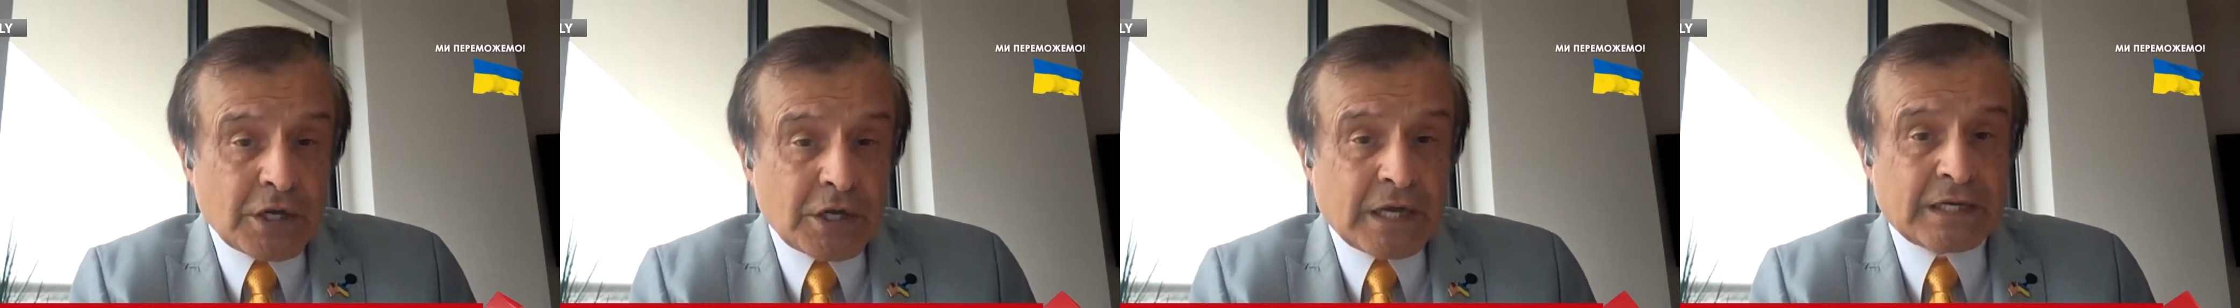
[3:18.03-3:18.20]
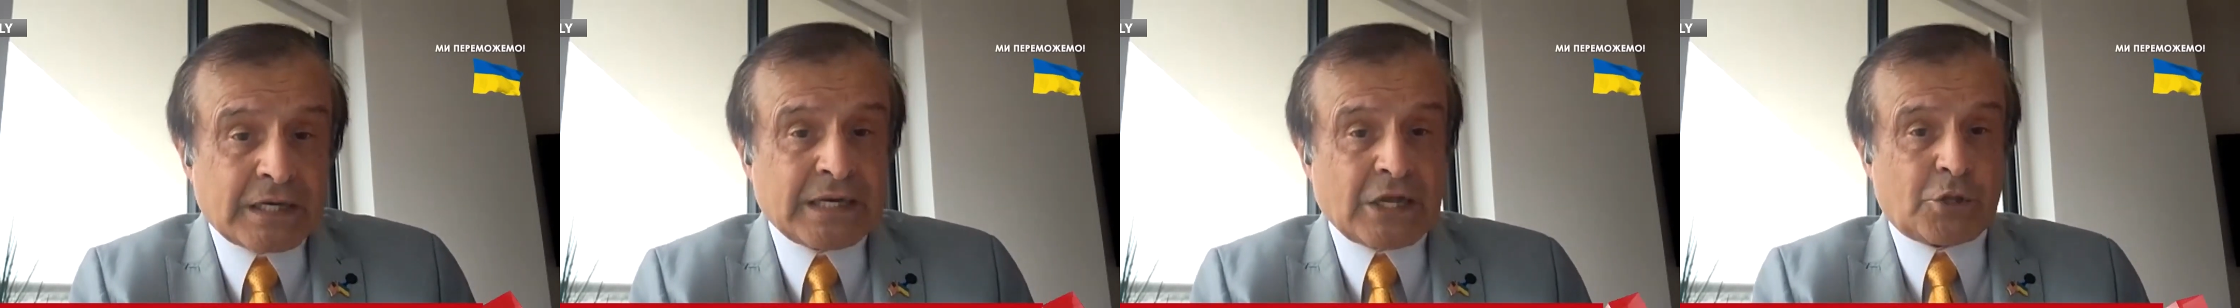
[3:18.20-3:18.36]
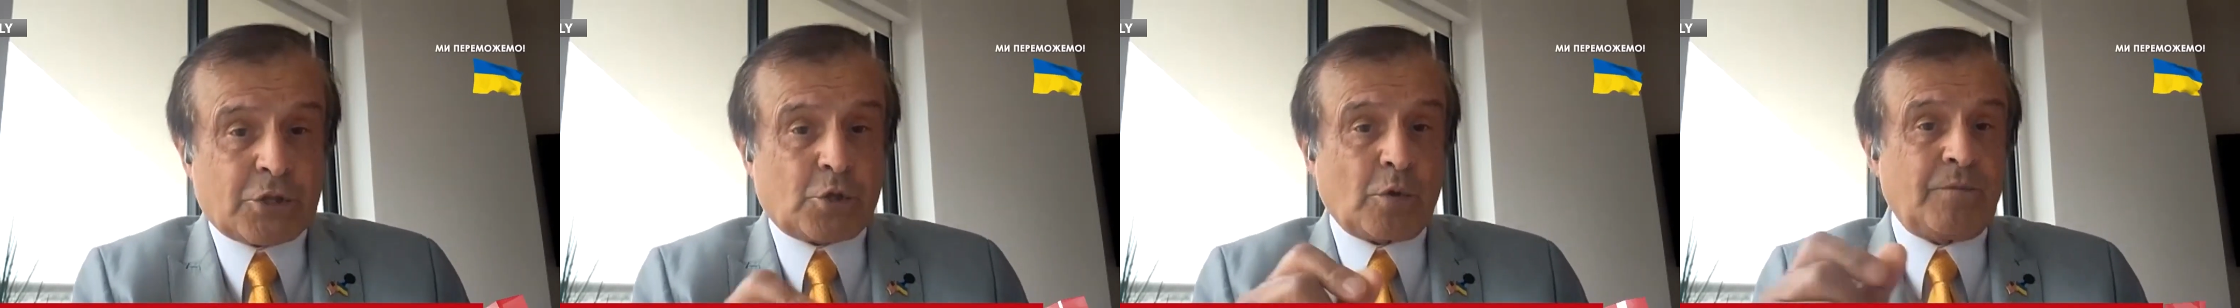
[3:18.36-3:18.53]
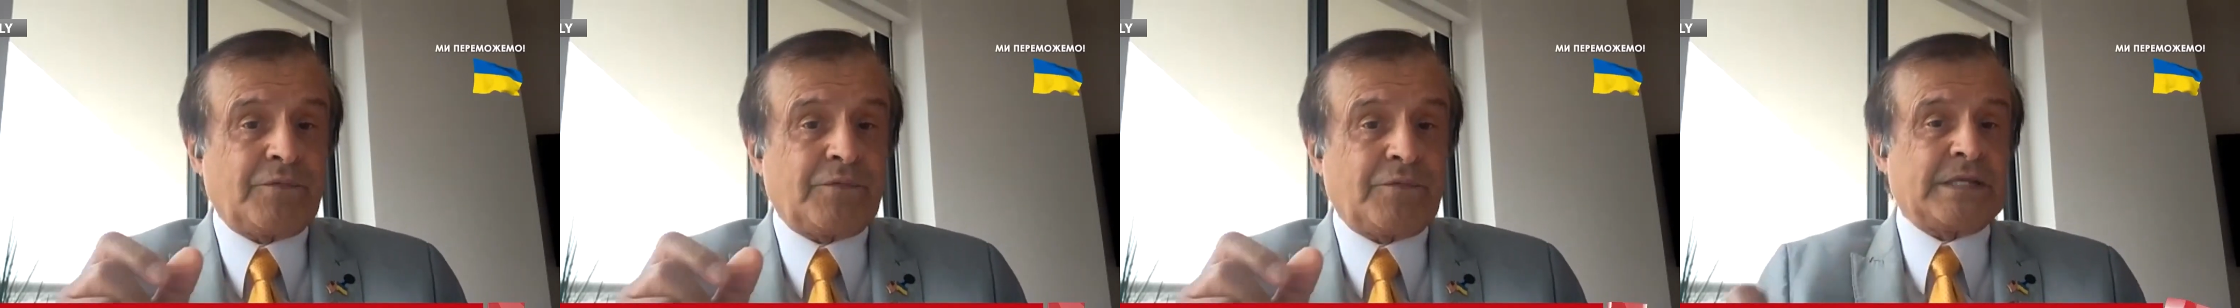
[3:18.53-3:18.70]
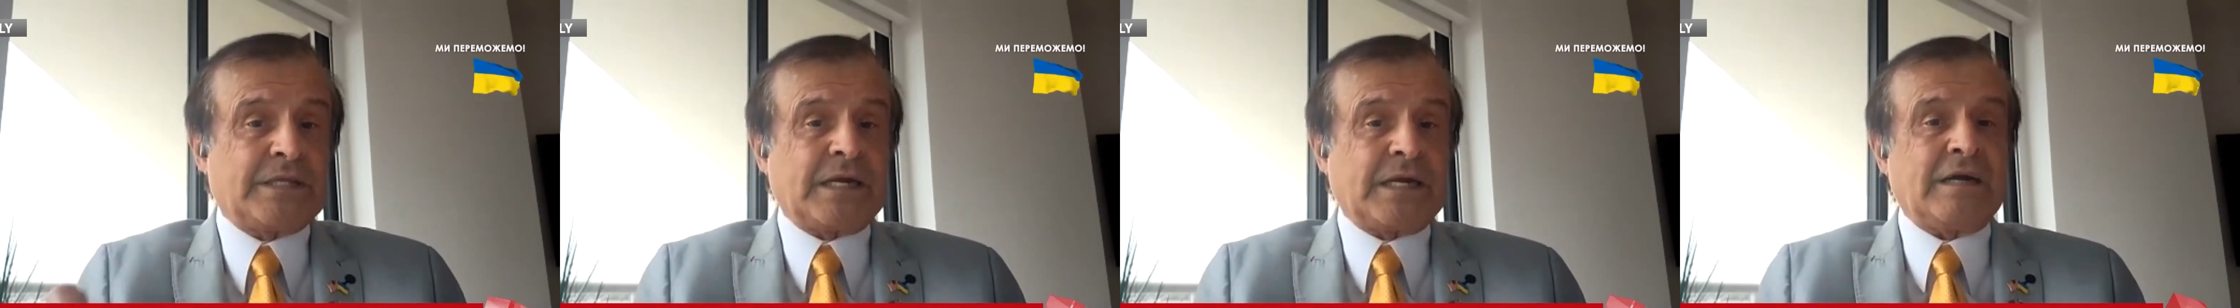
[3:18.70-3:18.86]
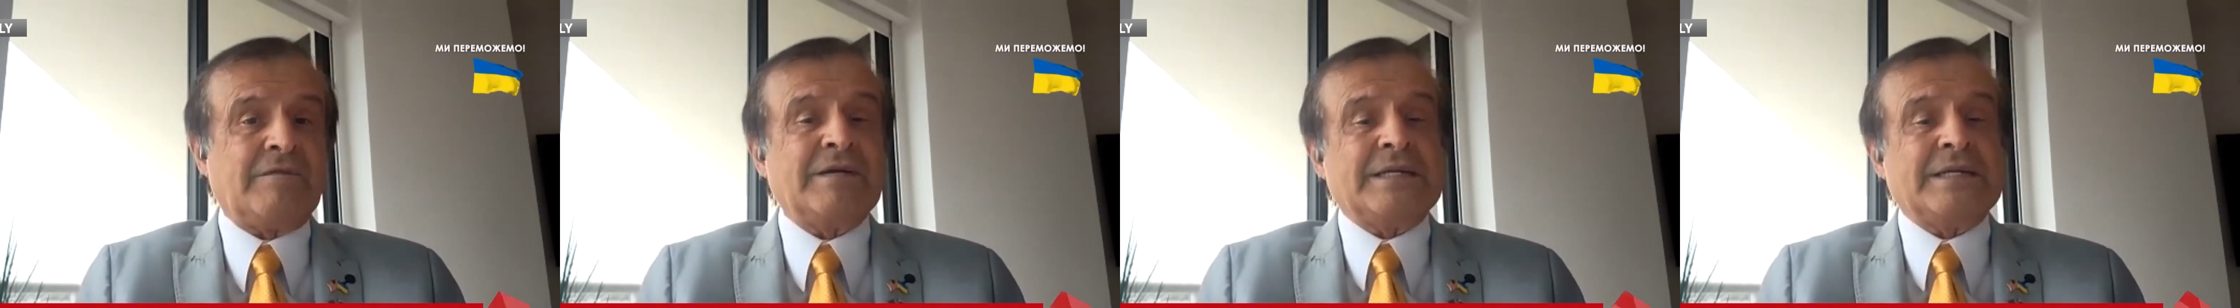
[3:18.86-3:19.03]
much as you
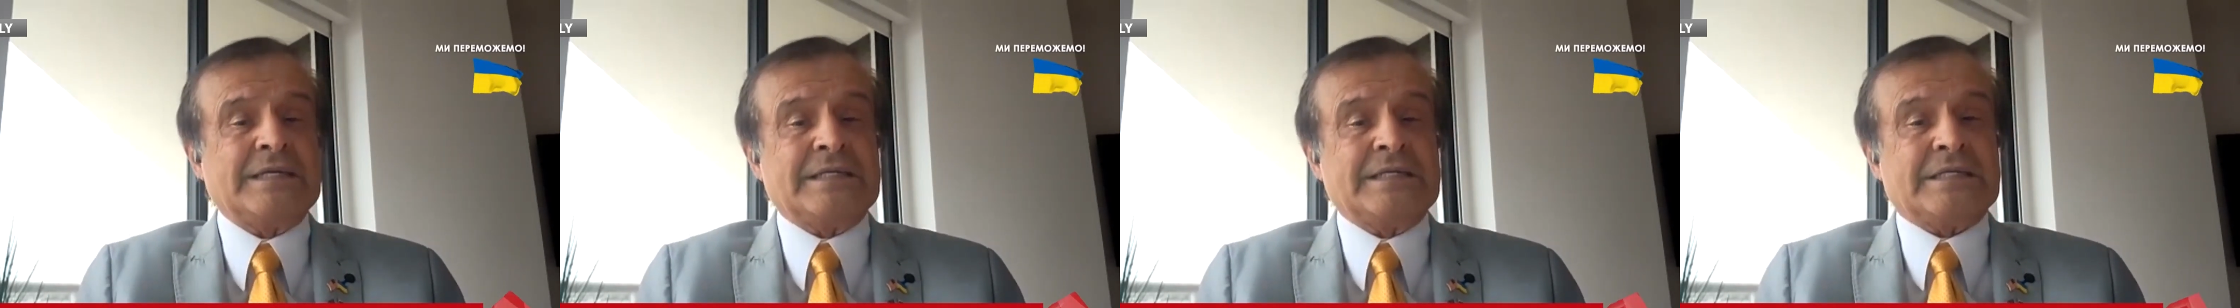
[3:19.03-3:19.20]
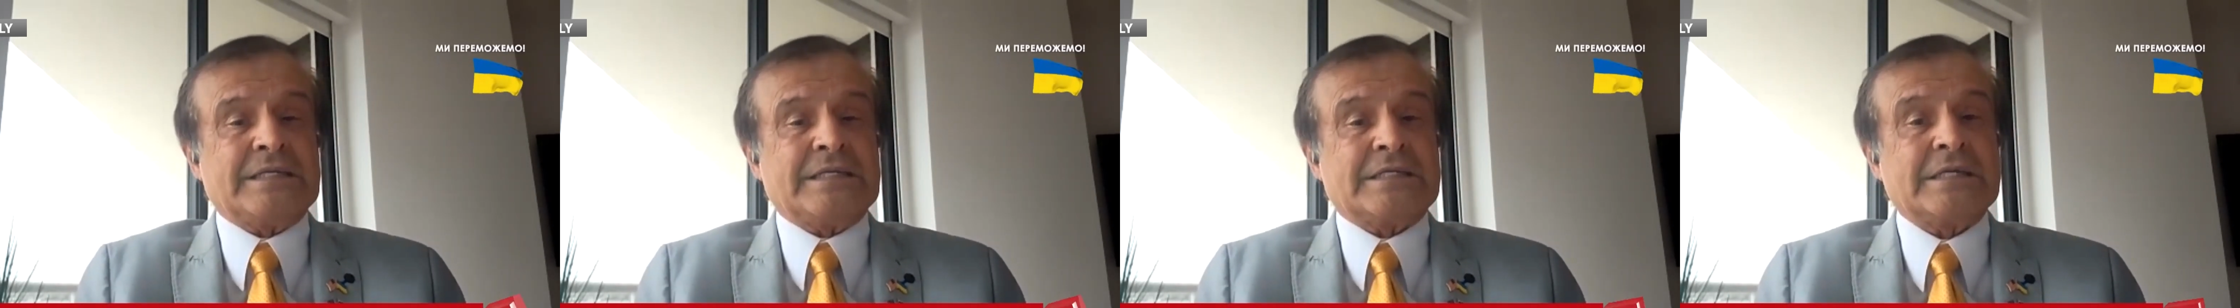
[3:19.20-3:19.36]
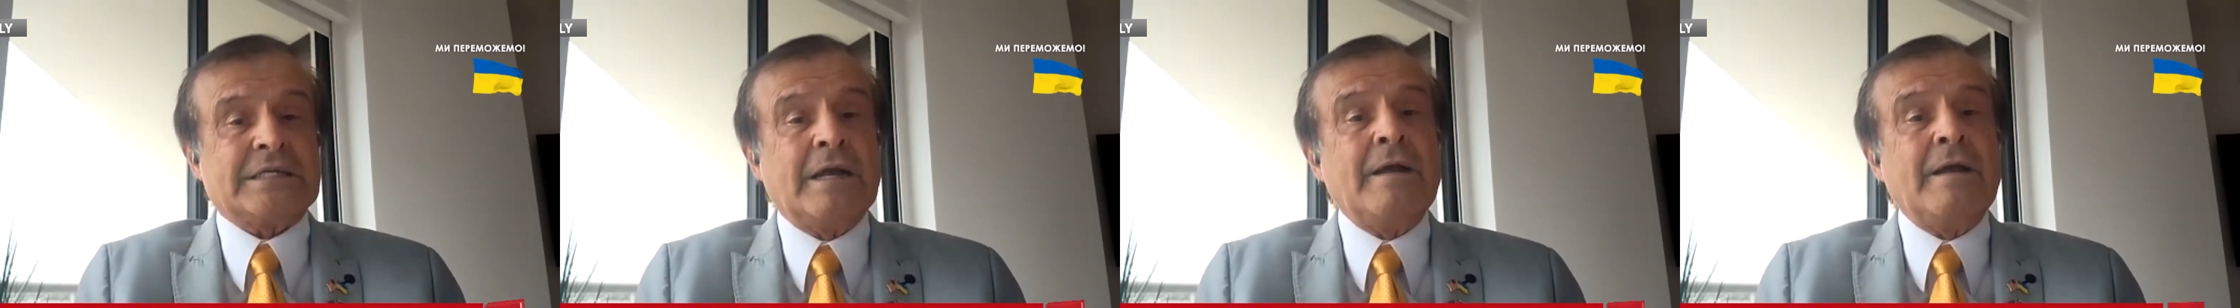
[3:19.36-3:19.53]
agree on.